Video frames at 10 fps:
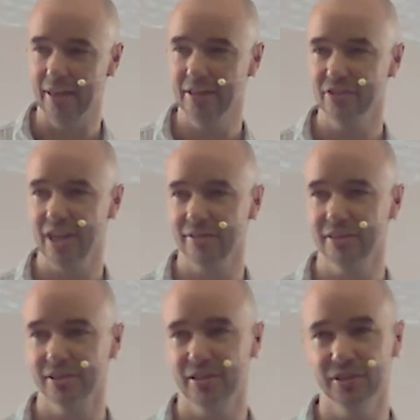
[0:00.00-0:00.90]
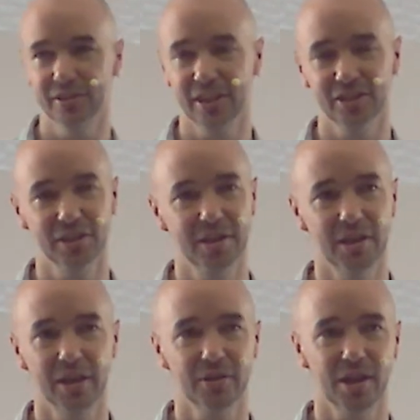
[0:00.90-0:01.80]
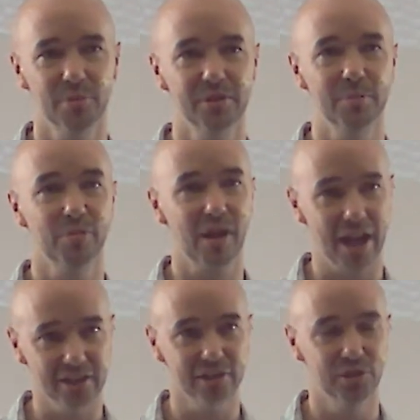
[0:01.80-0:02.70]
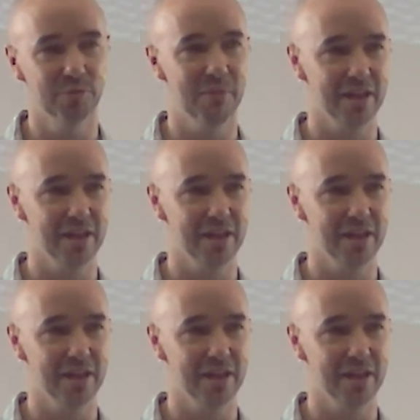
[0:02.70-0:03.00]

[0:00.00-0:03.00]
And this chapter's got such an incredibly practical